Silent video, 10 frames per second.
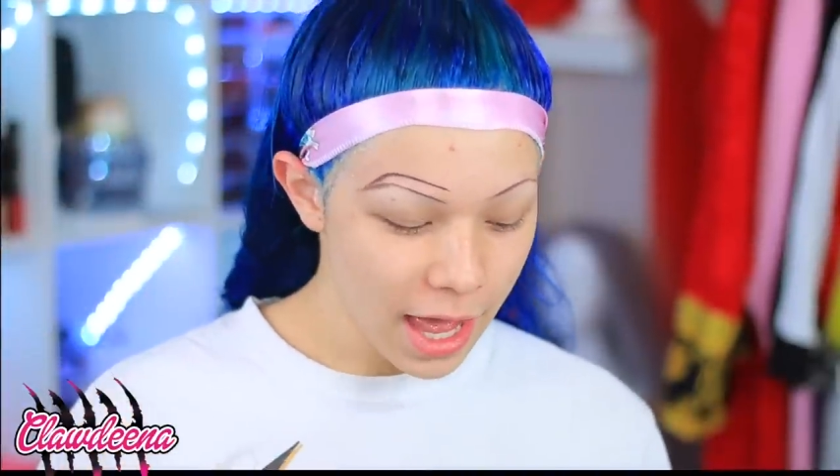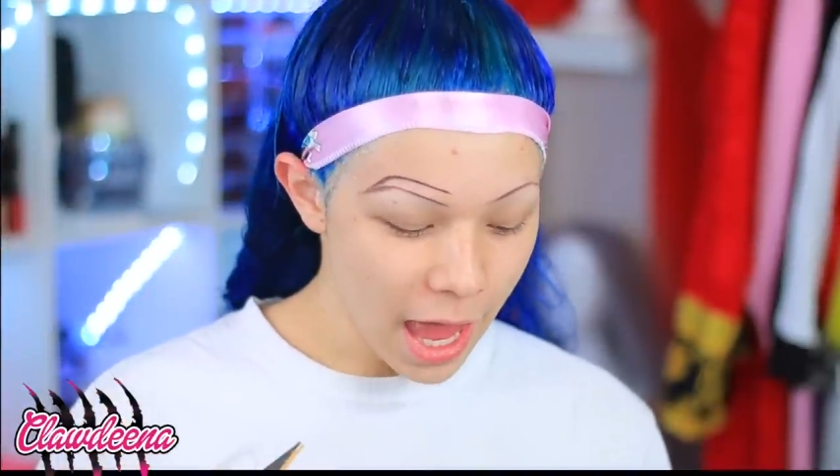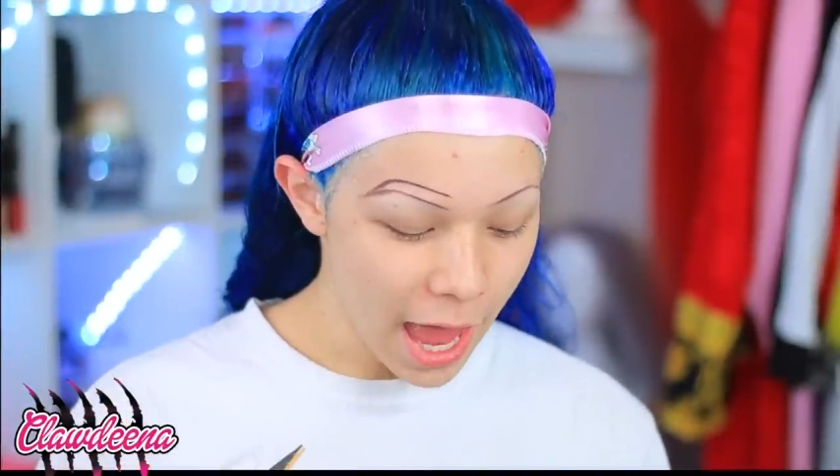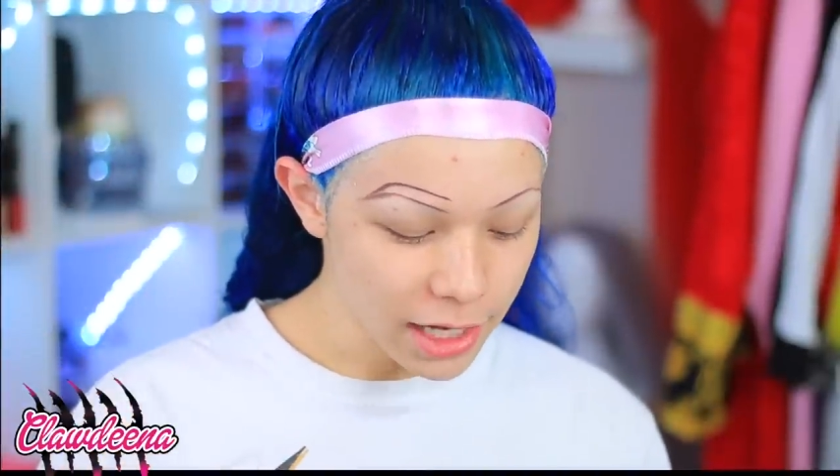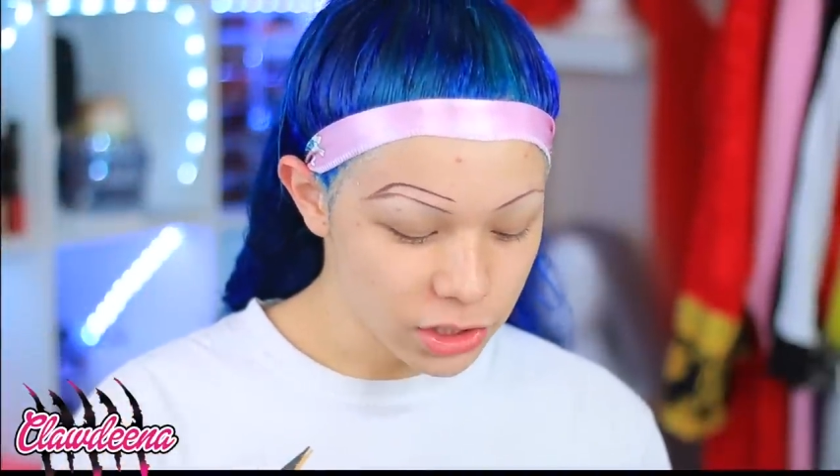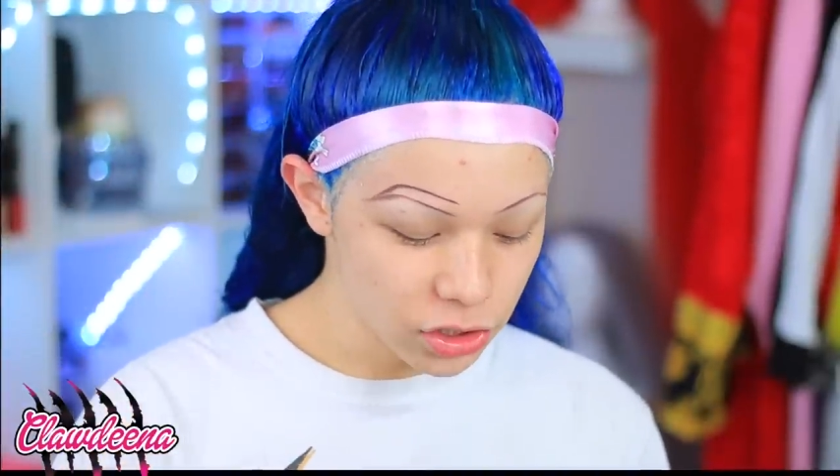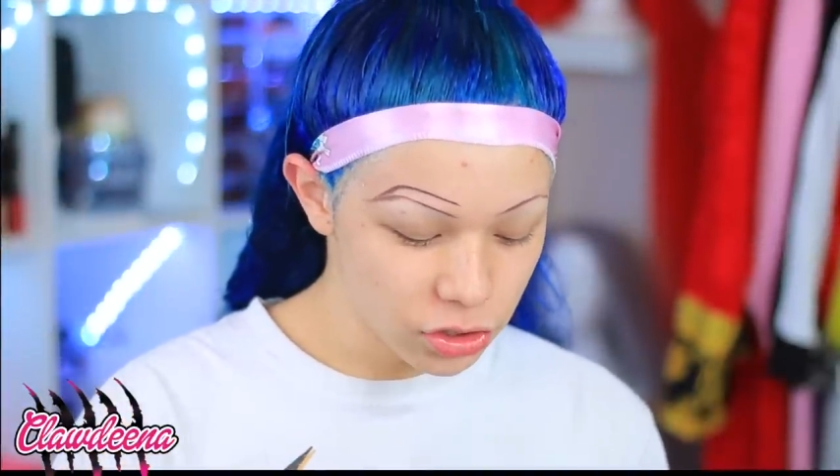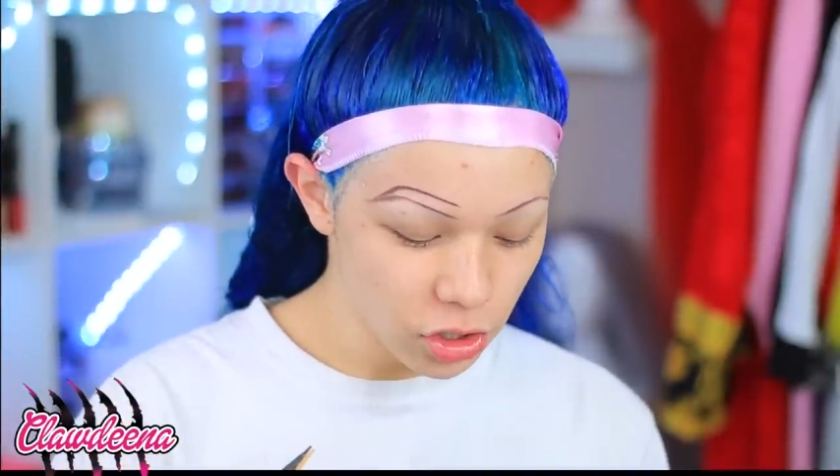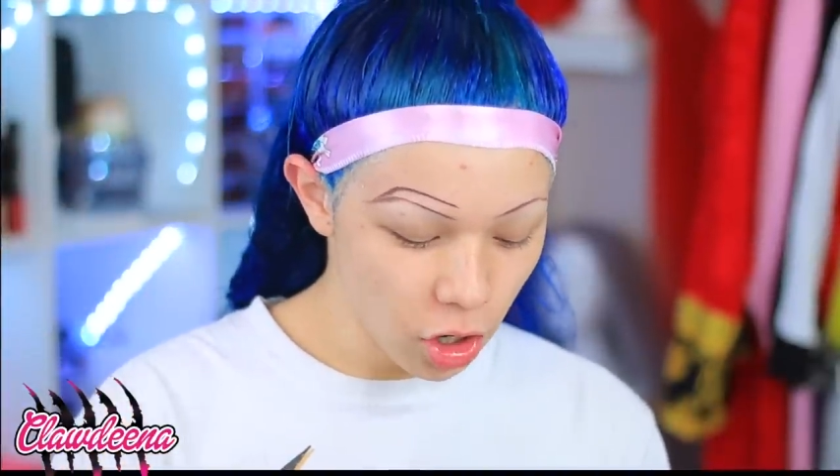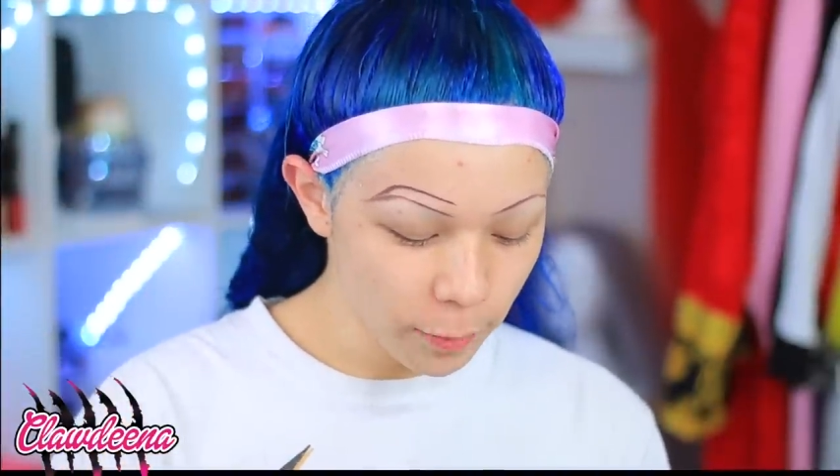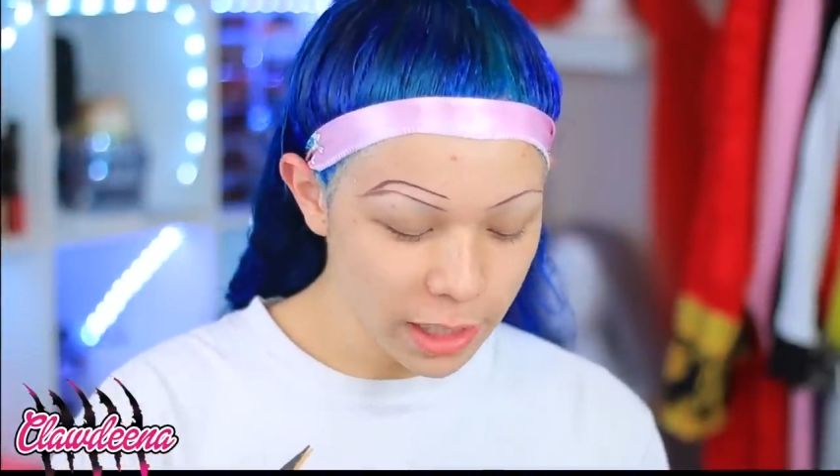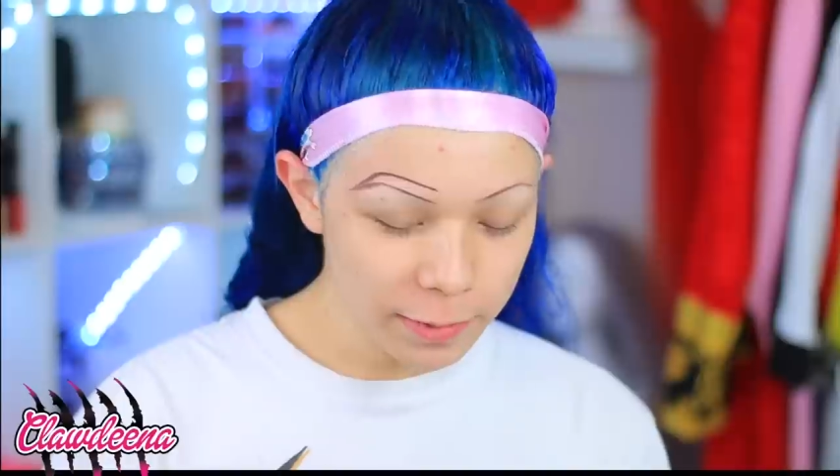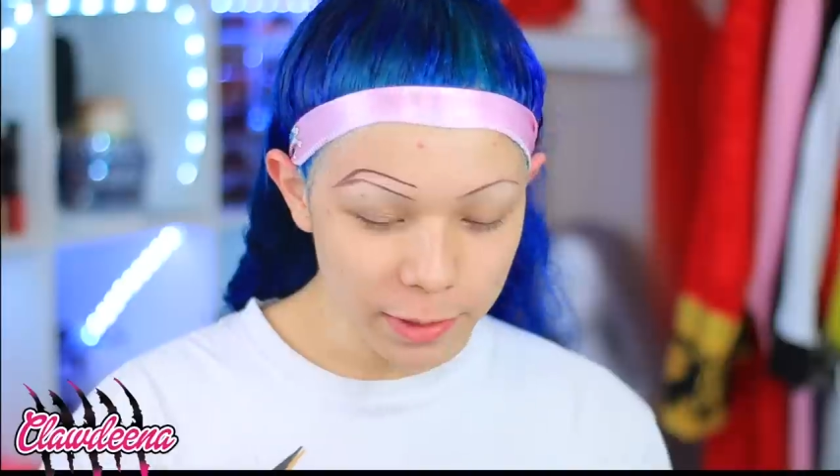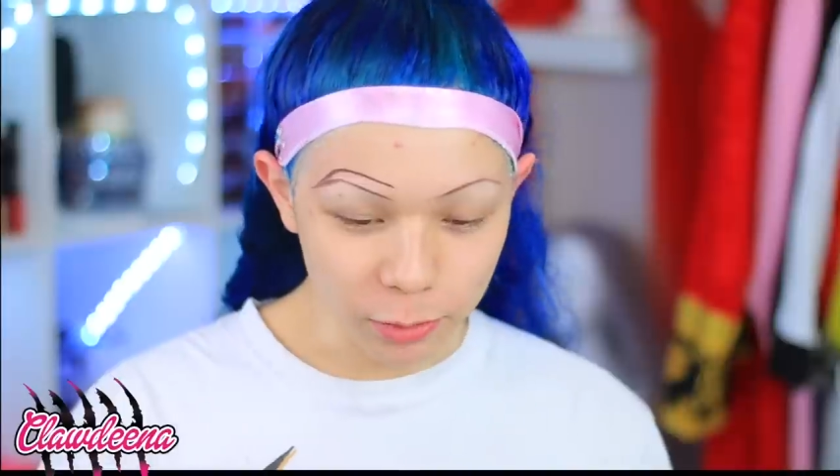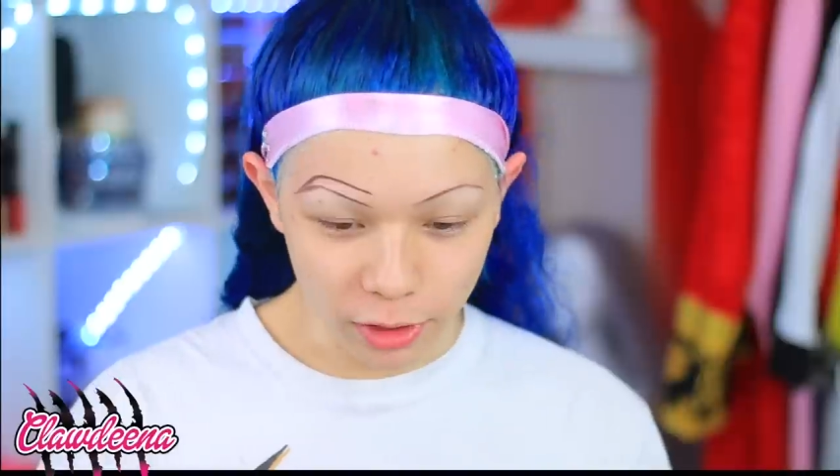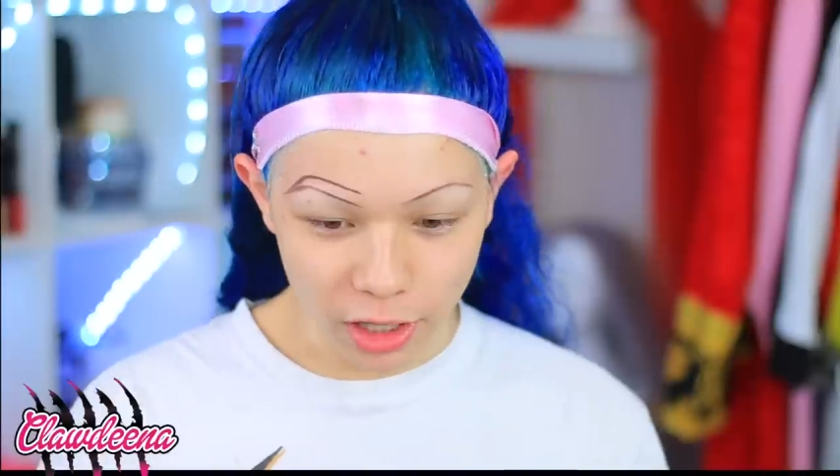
and so many people were